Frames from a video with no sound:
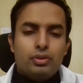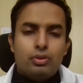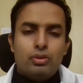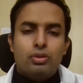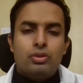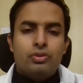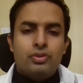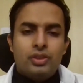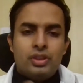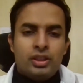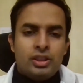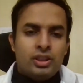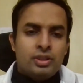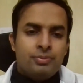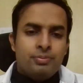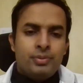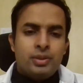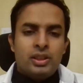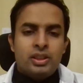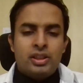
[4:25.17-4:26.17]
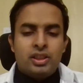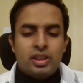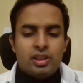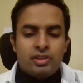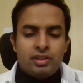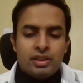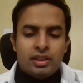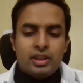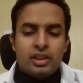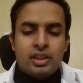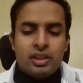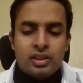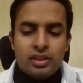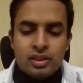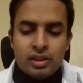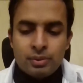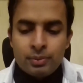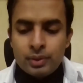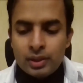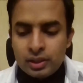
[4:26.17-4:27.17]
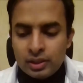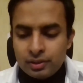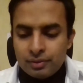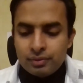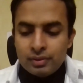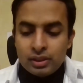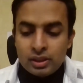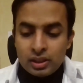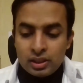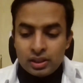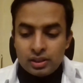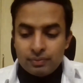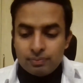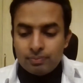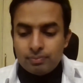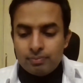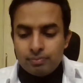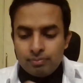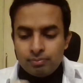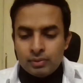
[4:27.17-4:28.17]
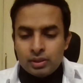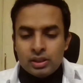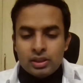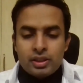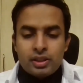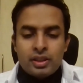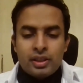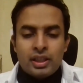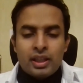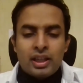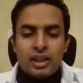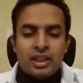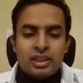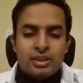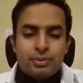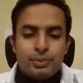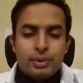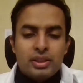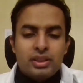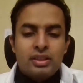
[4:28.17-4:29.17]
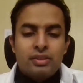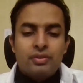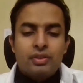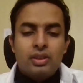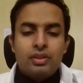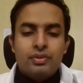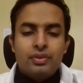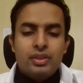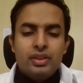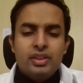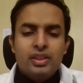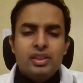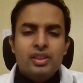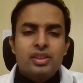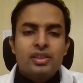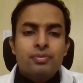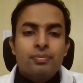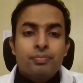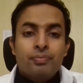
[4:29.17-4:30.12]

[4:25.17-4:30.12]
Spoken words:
over the military and the military aspects of governance.